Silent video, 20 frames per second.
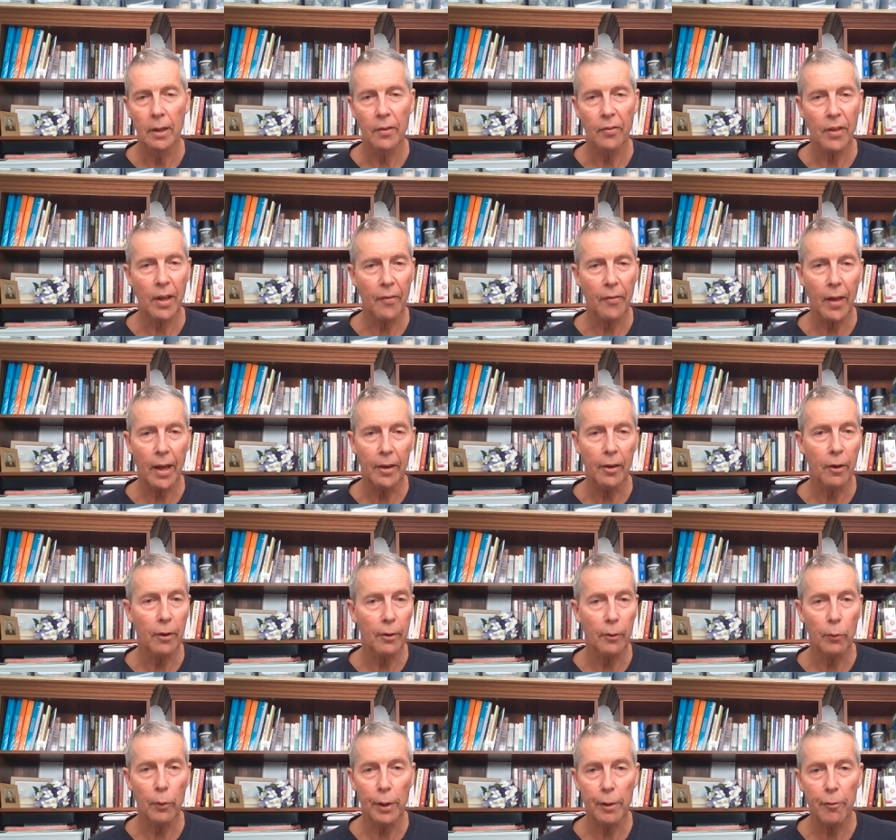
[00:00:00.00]
that they don't
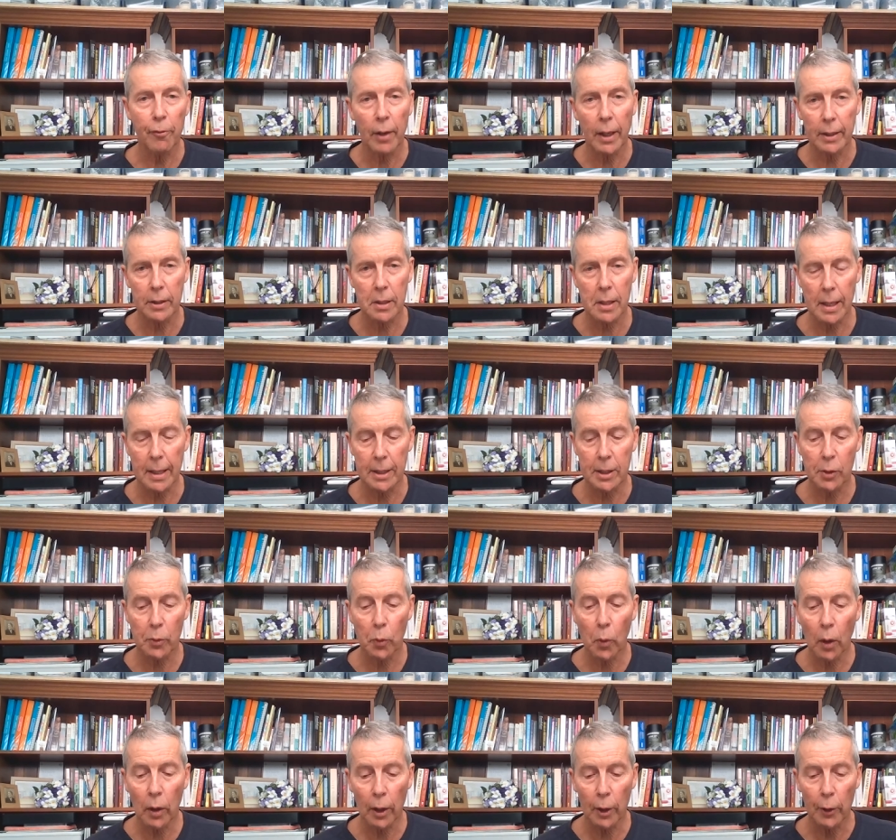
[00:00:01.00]
reflexively
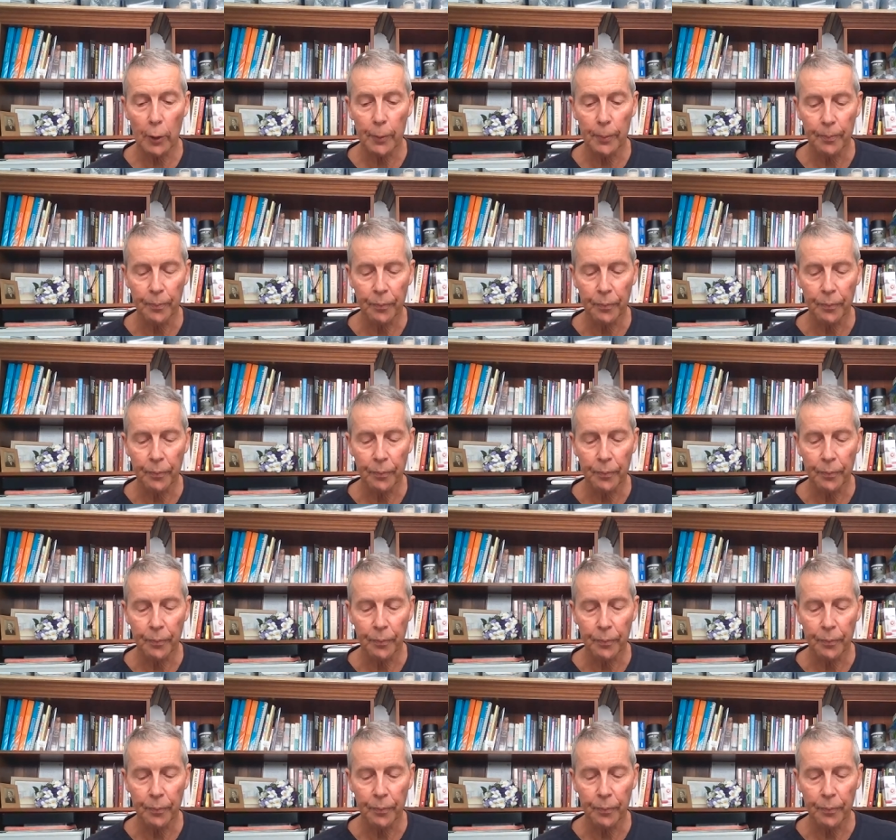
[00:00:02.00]
swallow.